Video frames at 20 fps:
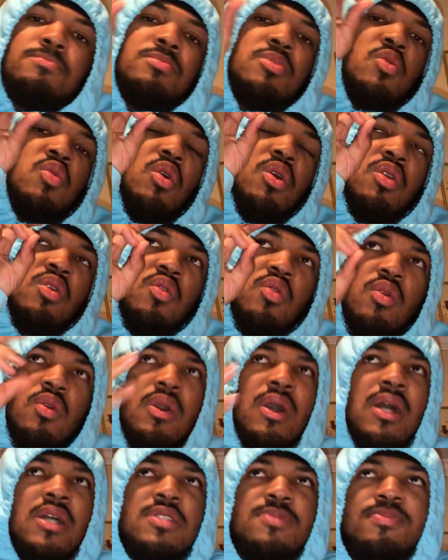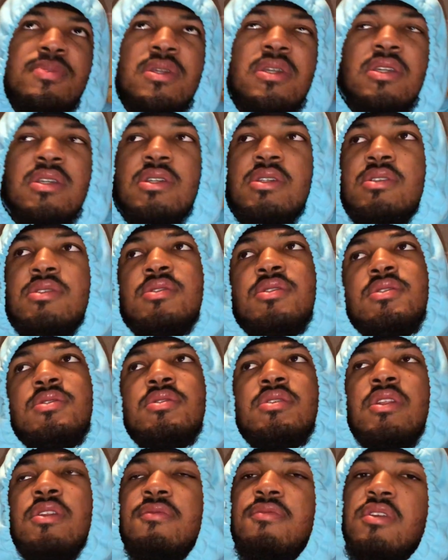quote-unquote high-speed, because
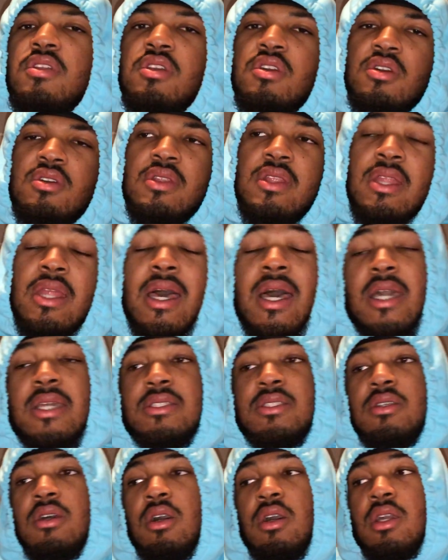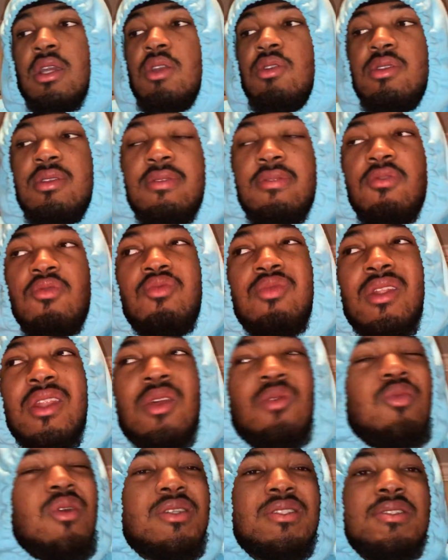in the video that I saw, he really
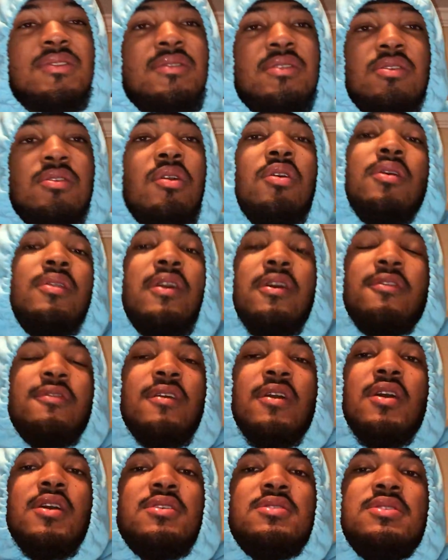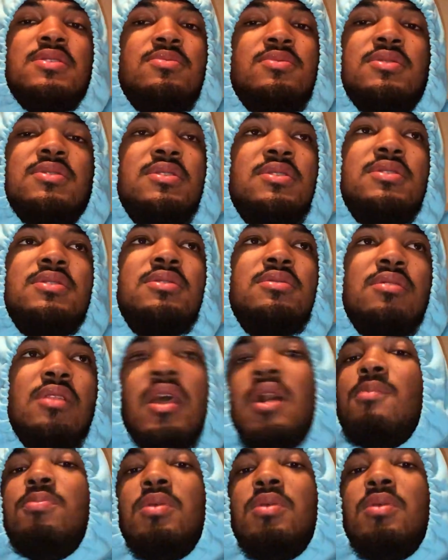wasn't going that fast. He was just not